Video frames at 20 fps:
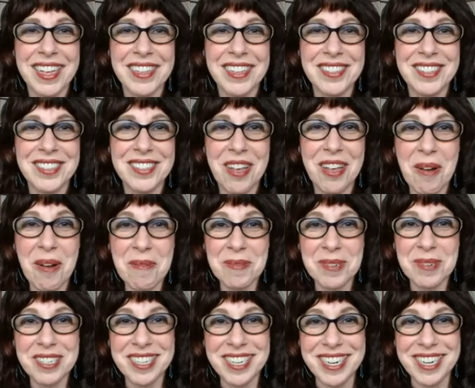So,
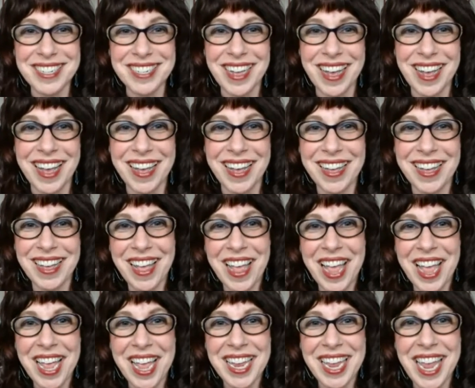Birgitta,
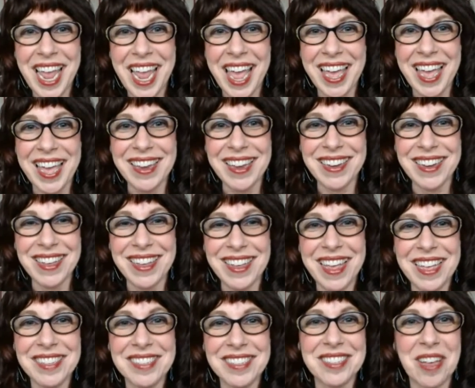can
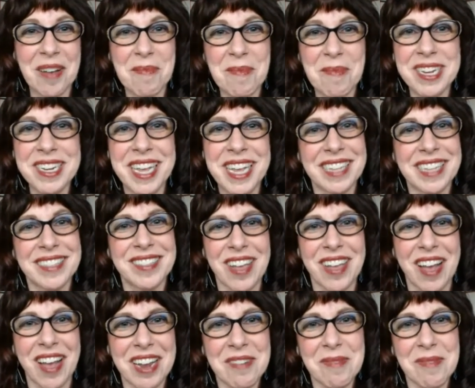someone get
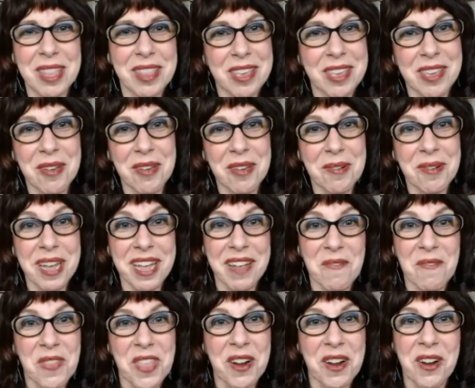signed with you
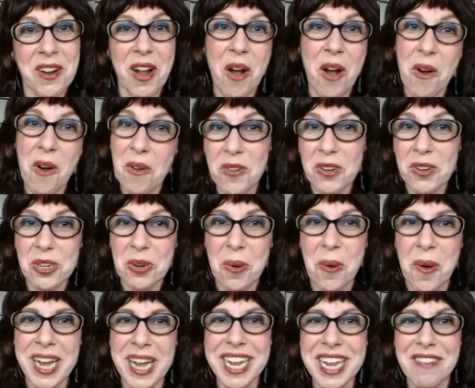if they're over
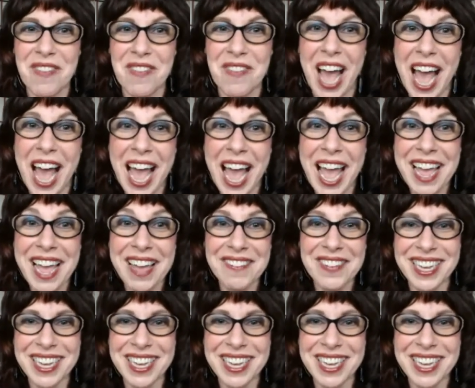25?